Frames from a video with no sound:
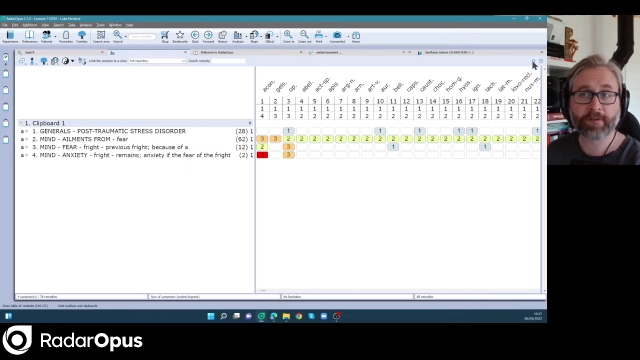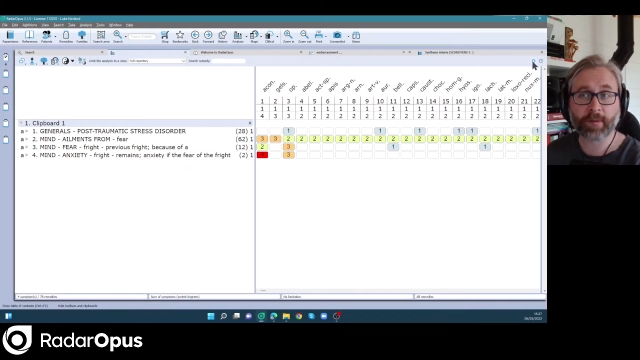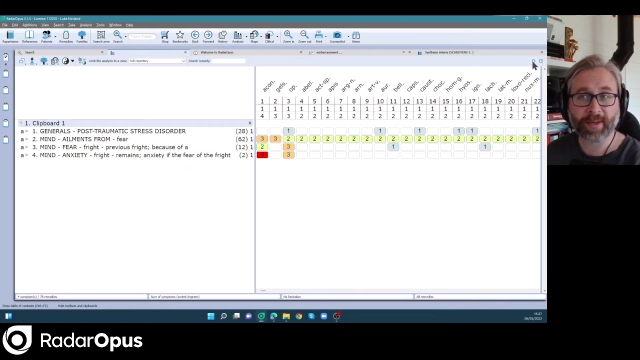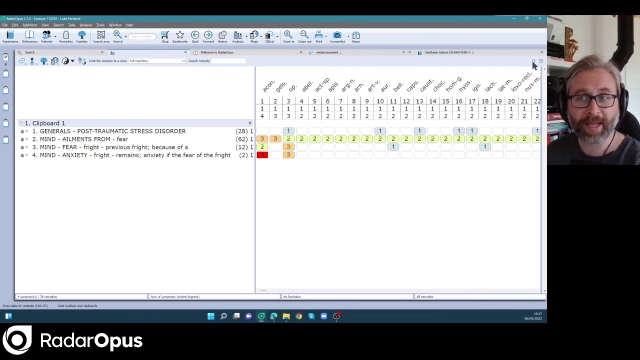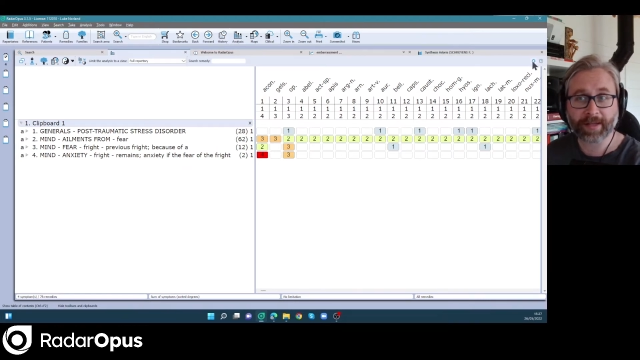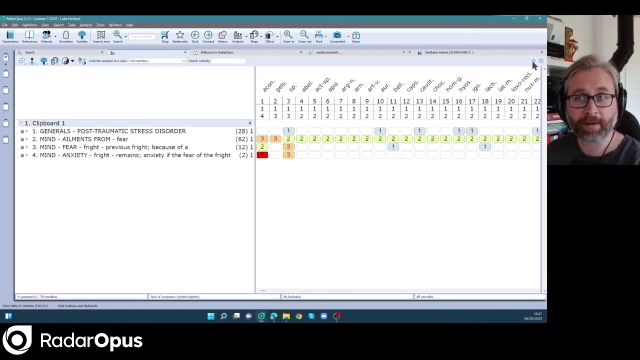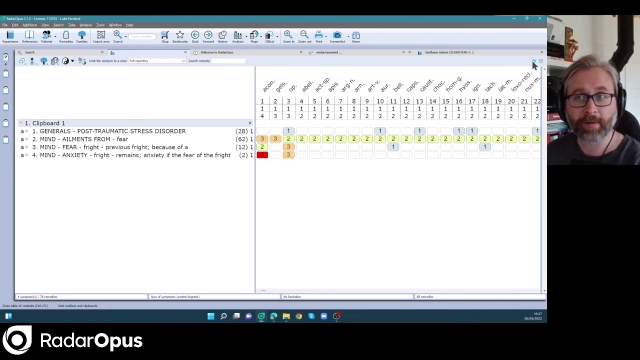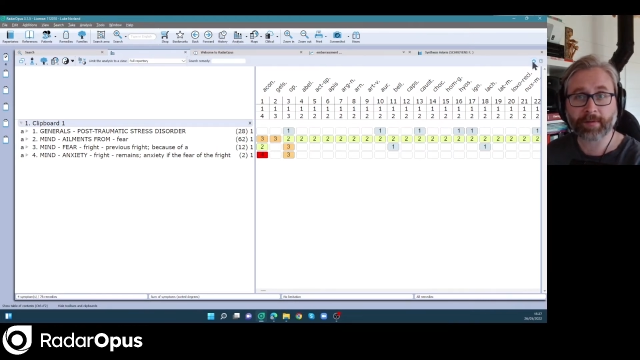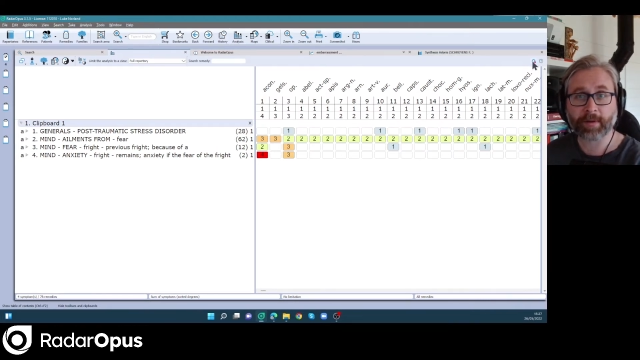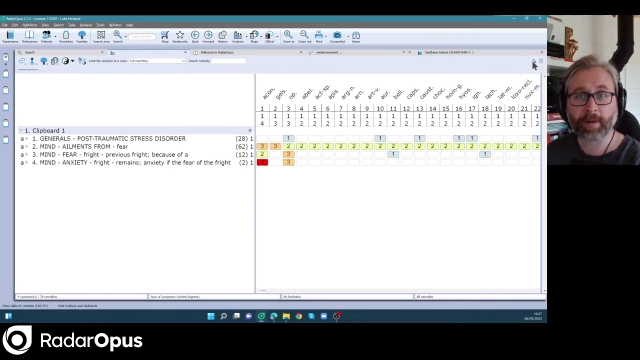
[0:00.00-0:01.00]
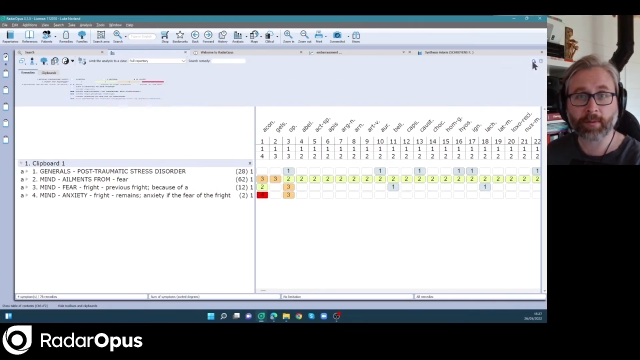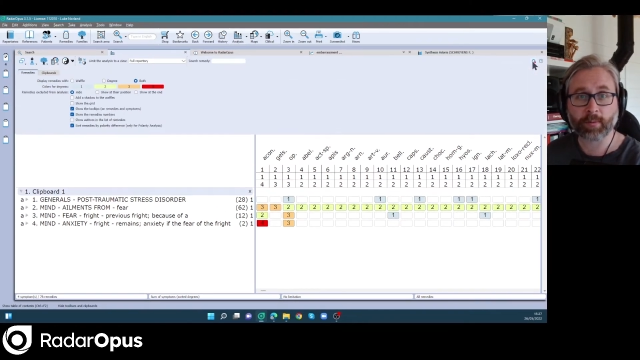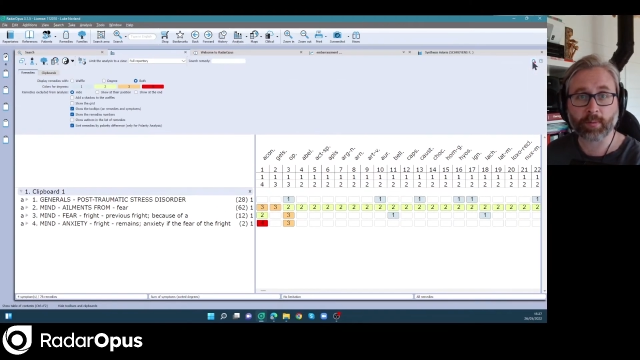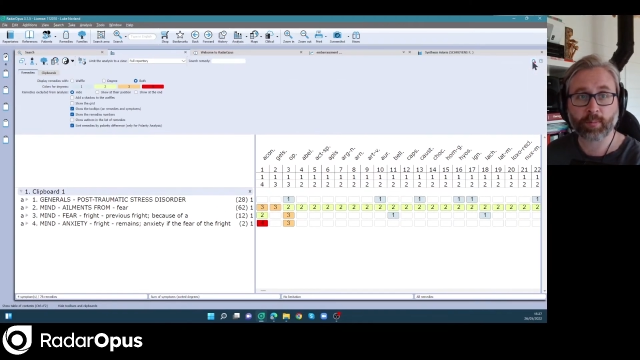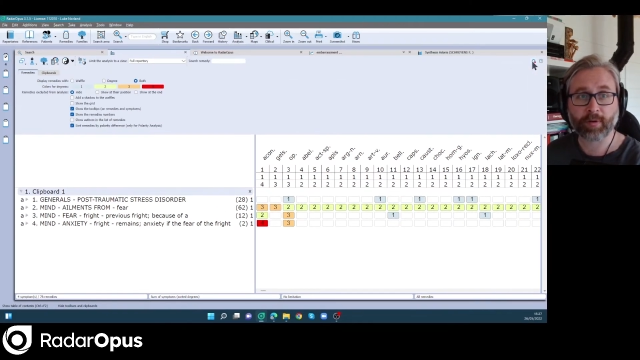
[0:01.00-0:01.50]
So again, go to the
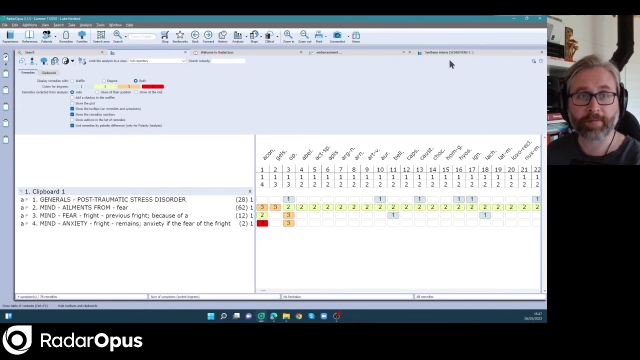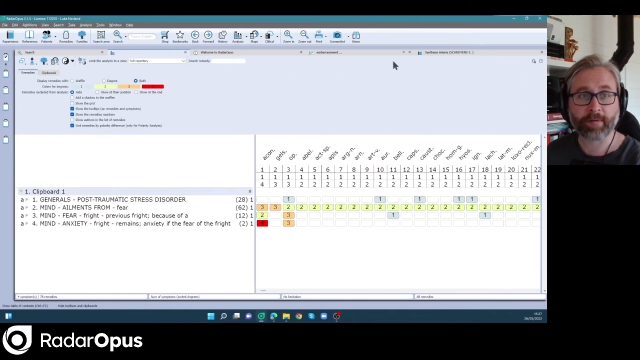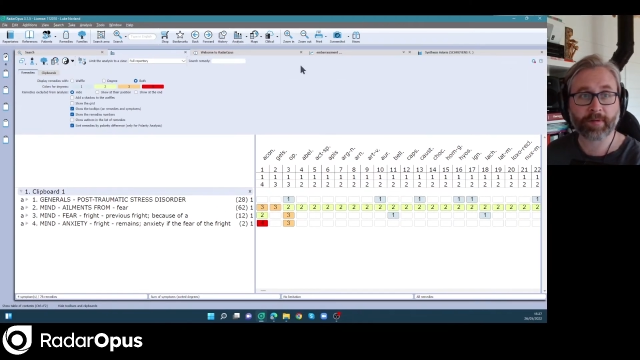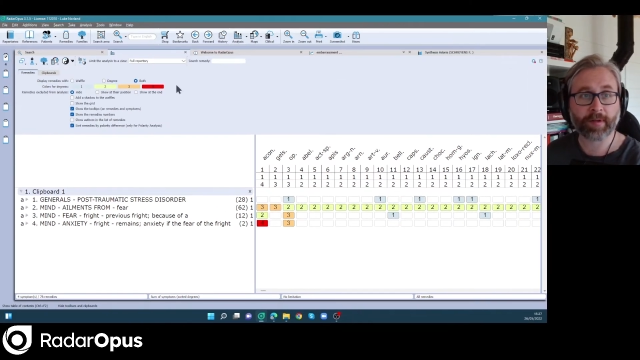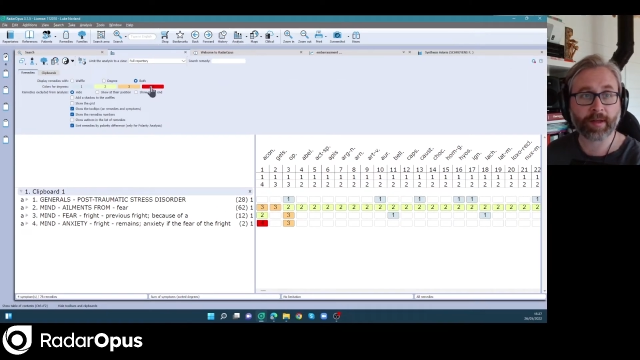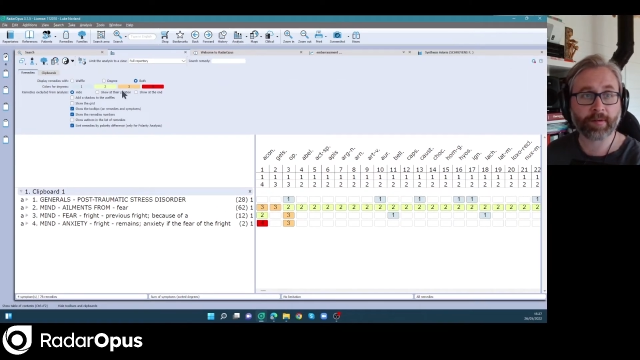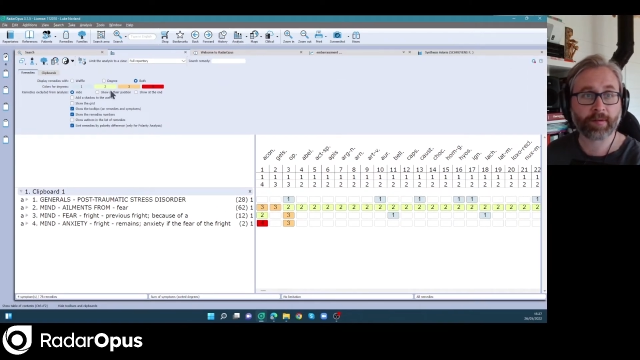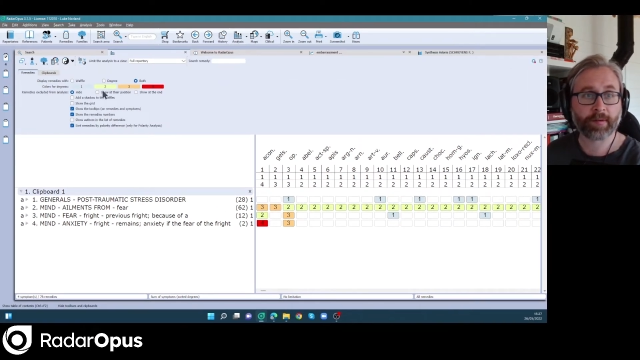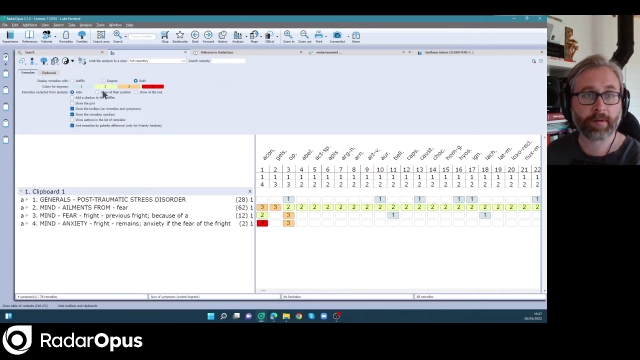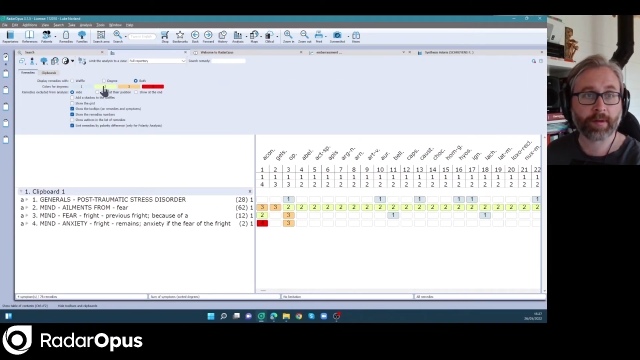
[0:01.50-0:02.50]
local preferences